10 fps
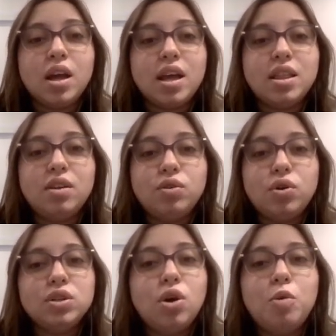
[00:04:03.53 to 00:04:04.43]
And then, of
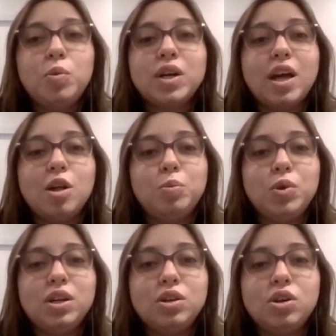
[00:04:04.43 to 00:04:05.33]
course, homework help
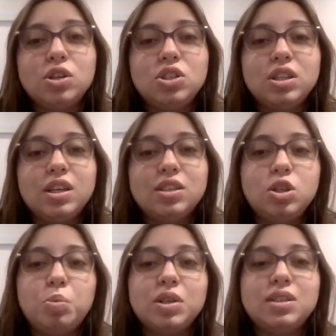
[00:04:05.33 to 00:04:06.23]
would encourage the kids
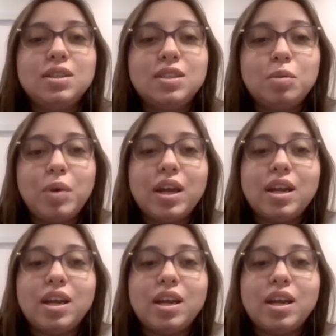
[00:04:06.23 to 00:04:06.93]
to participate